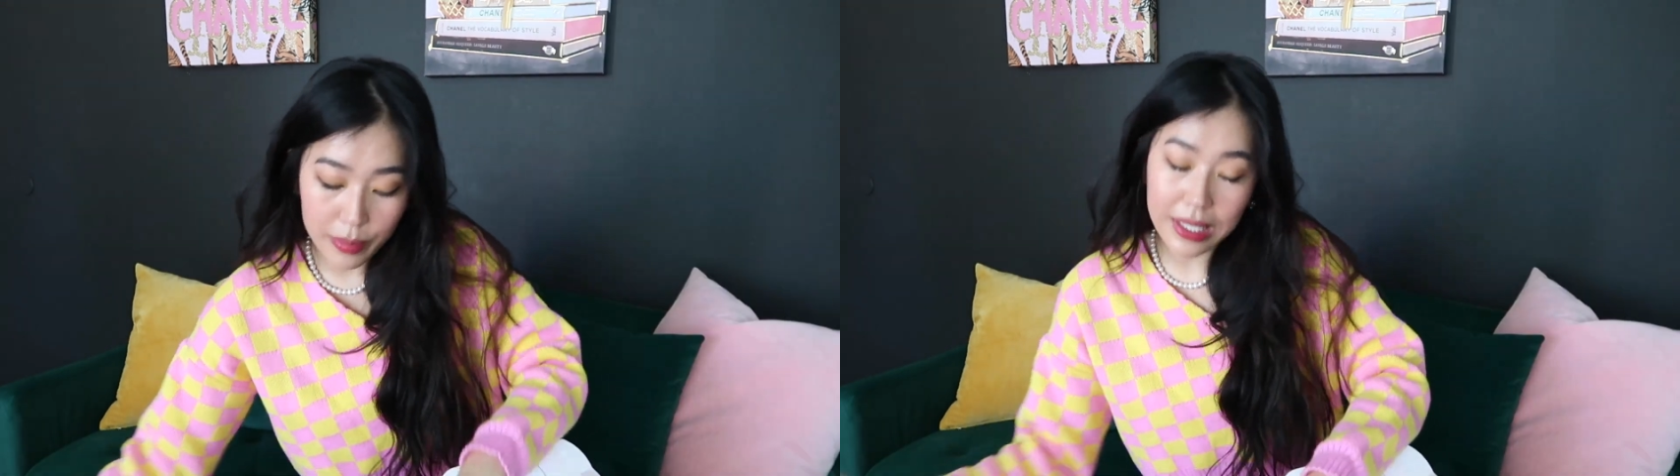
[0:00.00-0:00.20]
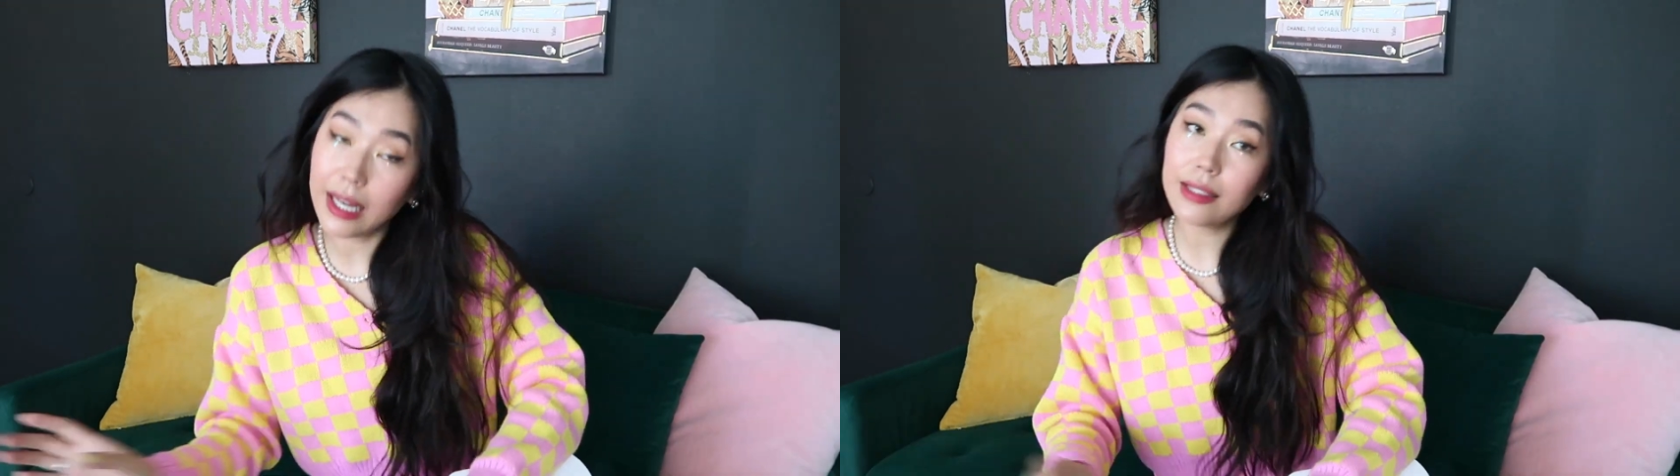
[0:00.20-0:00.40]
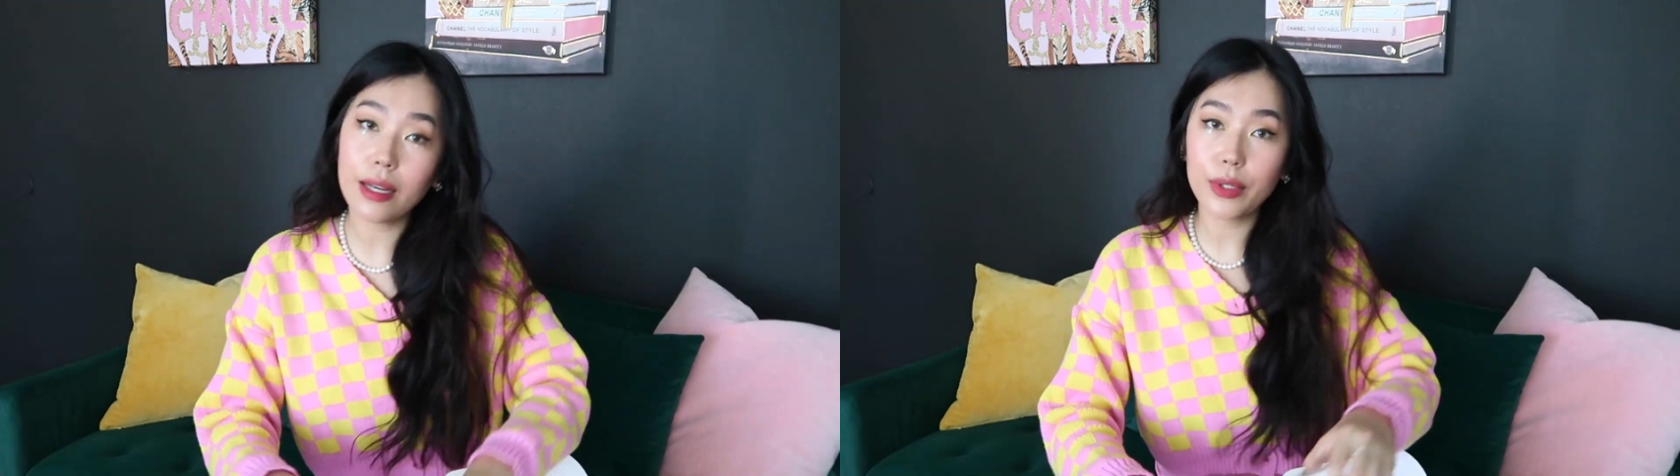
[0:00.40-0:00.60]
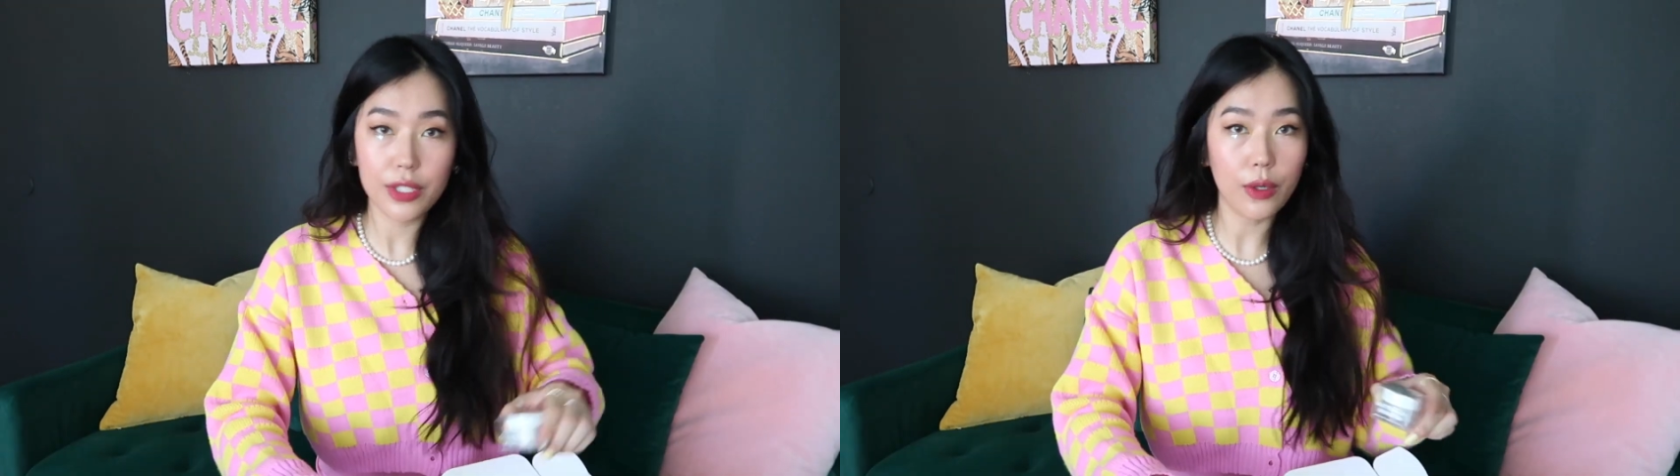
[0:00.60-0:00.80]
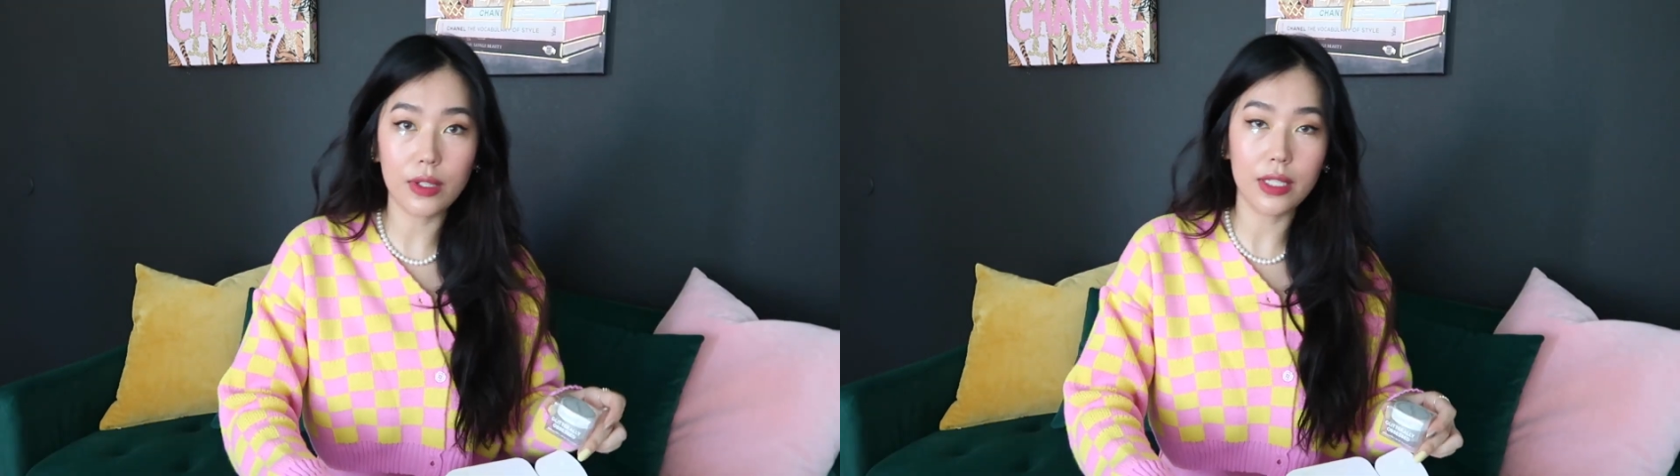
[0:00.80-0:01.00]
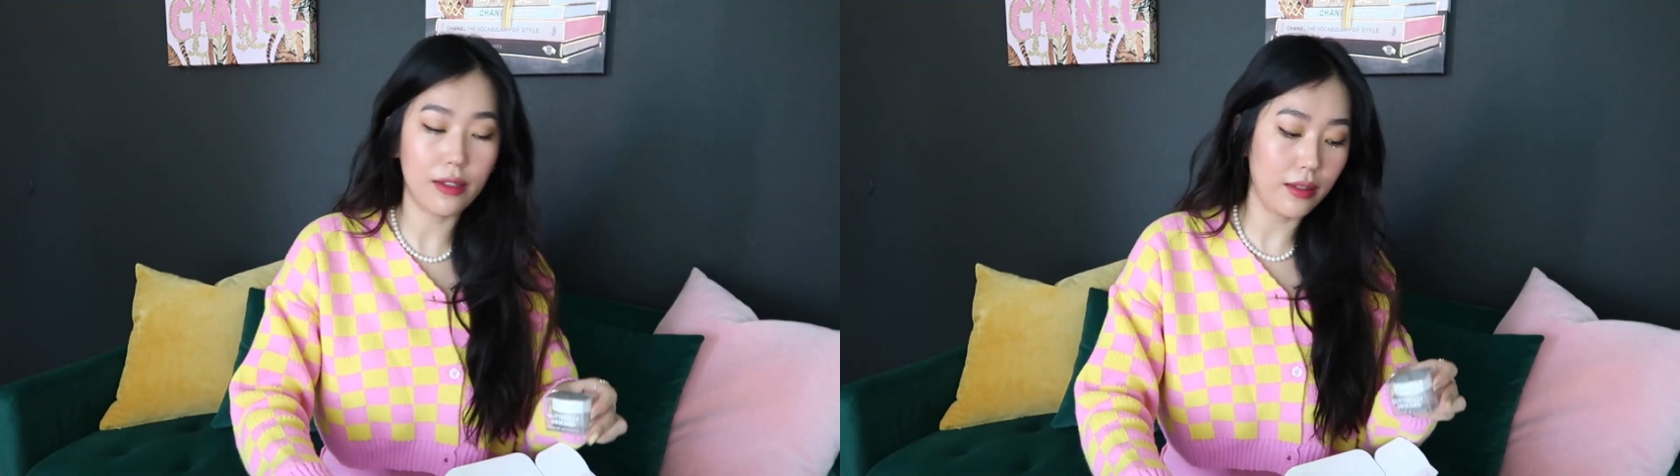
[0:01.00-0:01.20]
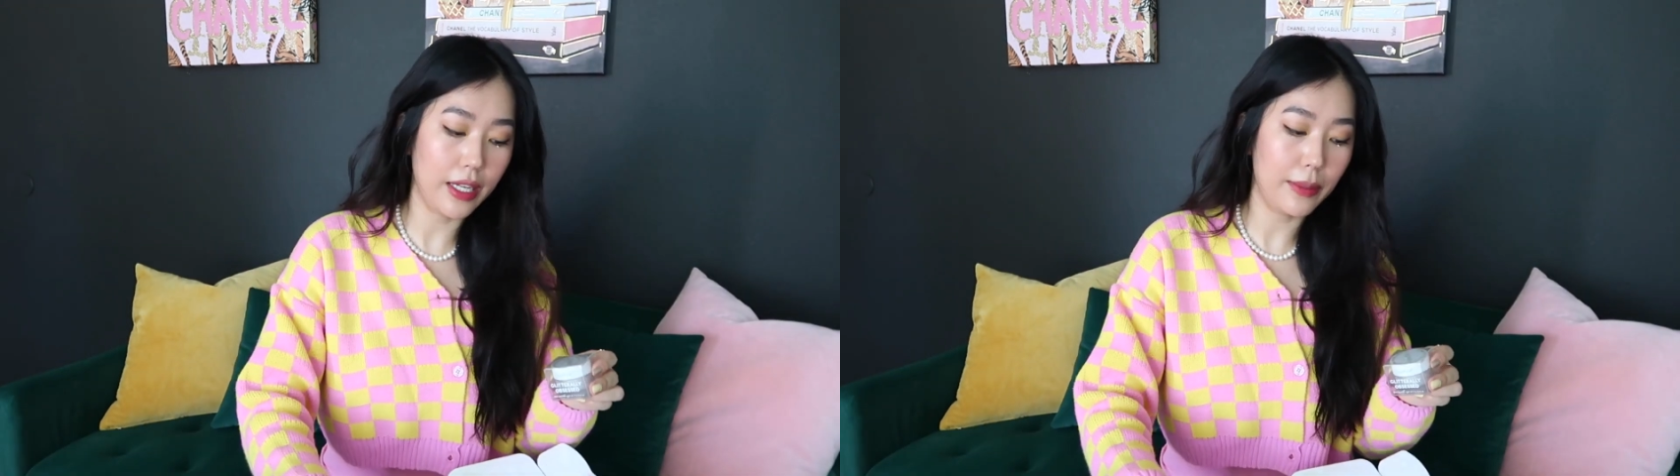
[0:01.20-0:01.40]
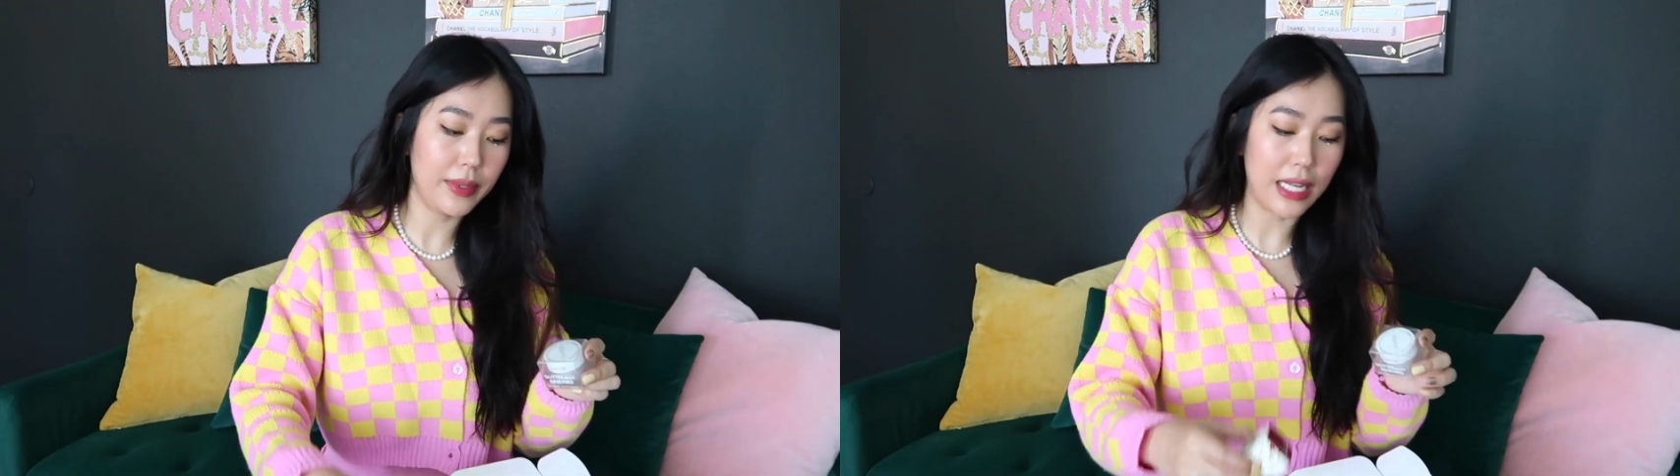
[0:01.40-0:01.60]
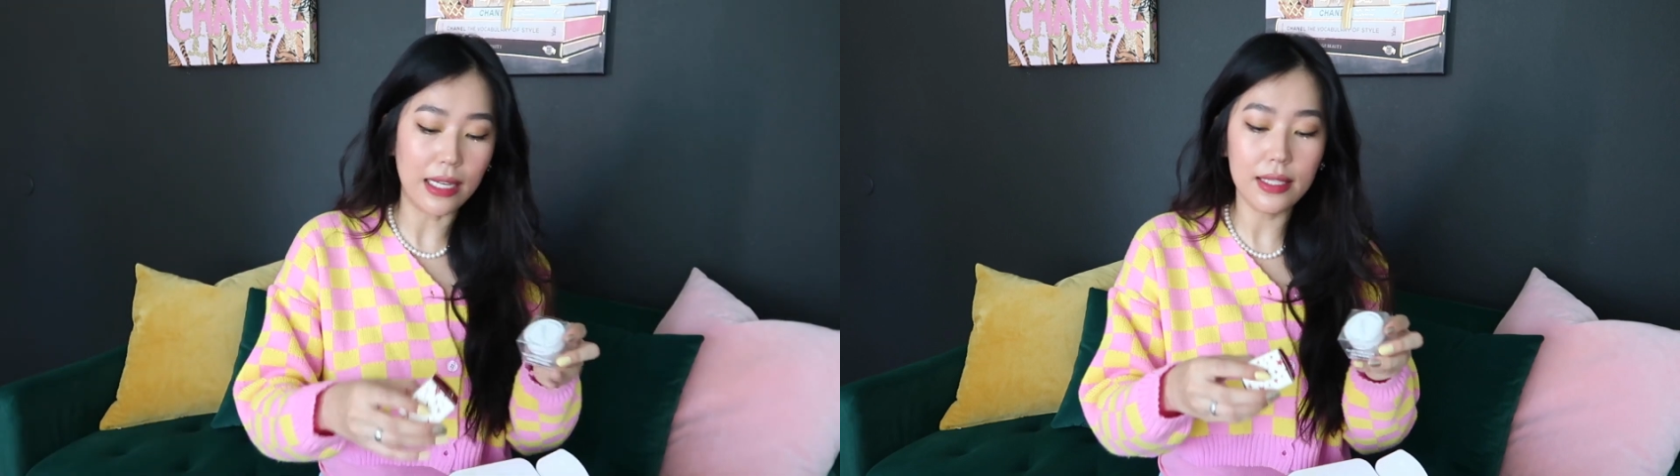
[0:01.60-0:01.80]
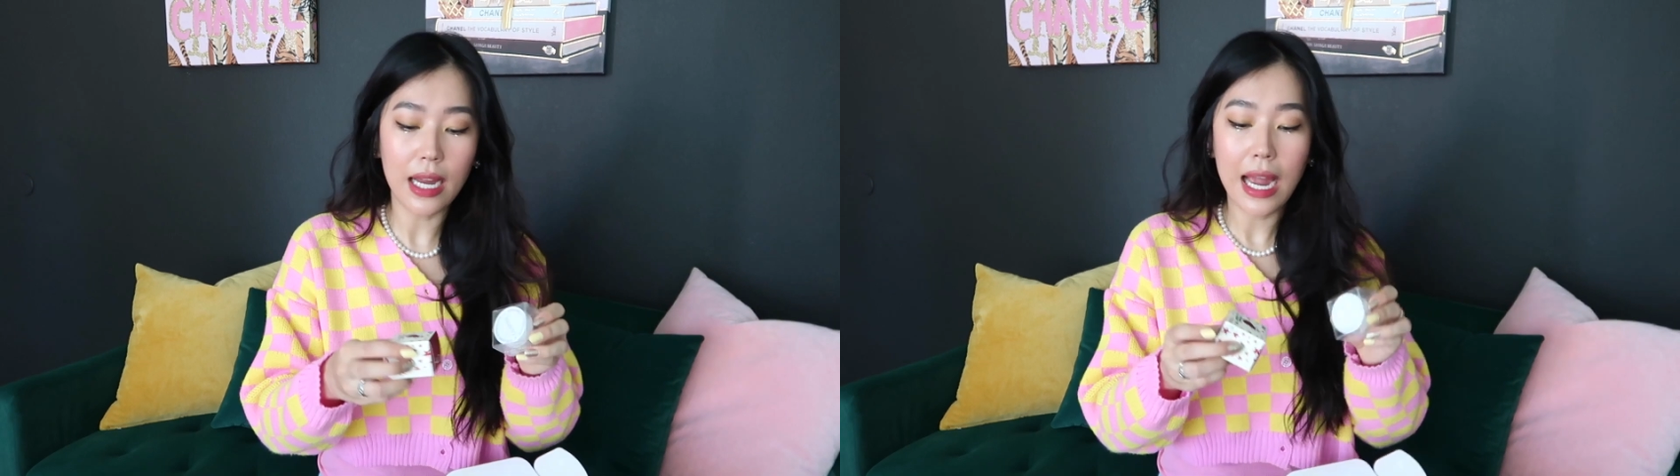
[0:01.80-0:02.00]
because I was so glitterly
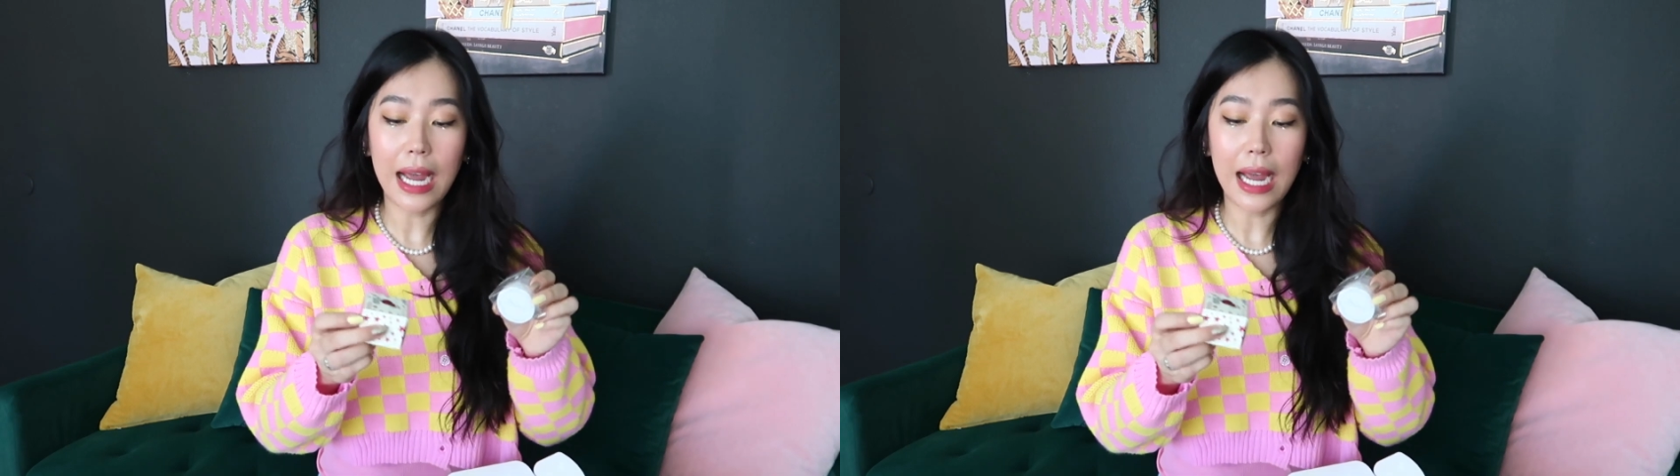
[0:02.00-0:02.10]
obsessed,